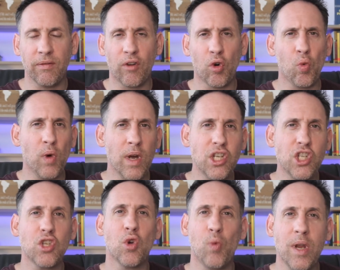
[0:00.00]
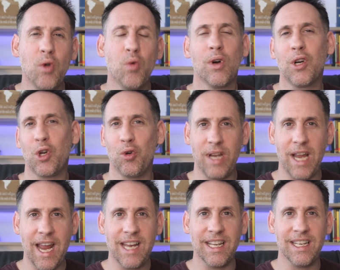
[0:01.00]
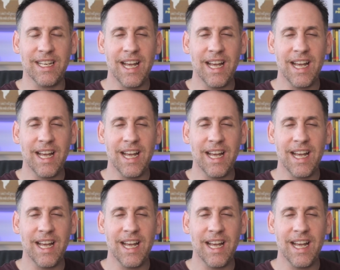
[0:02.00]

for which we were created